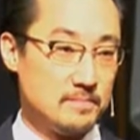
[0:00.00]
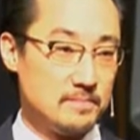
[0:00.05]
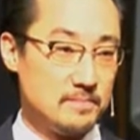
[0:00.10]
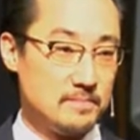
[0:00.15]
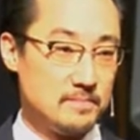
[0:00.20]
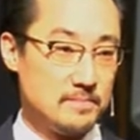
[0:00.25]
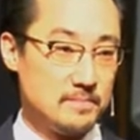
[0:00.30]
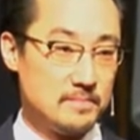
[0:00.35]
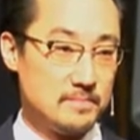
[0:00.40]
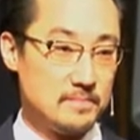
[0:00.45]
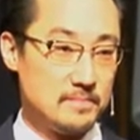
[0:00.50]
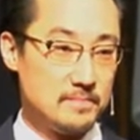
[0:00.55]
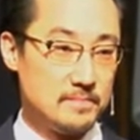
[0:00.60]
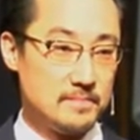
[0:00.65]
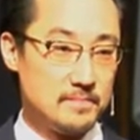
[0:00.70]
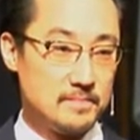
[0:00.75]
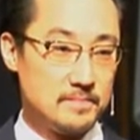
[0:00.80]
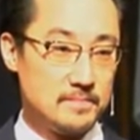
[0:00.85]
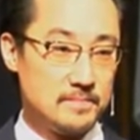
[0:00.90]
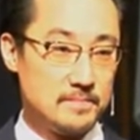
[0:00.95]

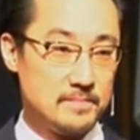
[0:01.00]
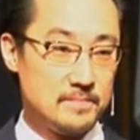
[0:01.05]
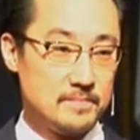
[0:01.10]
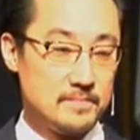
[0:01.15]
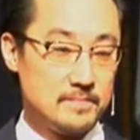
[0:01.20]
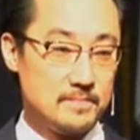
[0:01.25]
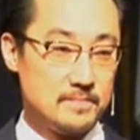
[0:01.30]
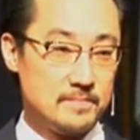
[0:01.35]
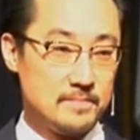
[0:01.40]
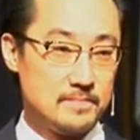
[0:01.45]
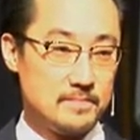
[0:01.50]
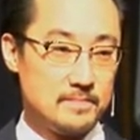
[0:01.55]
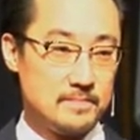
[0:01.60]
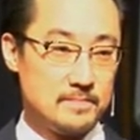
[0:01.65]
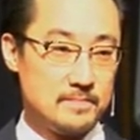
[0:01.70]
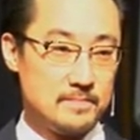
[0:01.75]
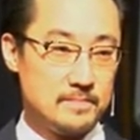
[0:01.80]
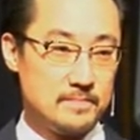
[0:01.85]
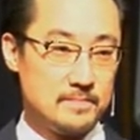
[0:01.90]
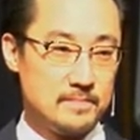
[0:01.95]

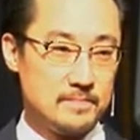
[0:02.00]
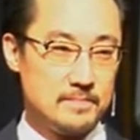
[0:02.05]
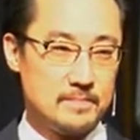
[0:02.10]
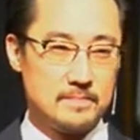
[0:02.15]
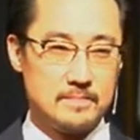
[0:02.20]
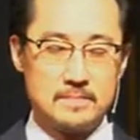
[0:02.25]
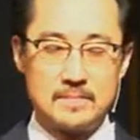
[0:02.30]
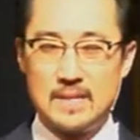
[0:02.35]
(silence)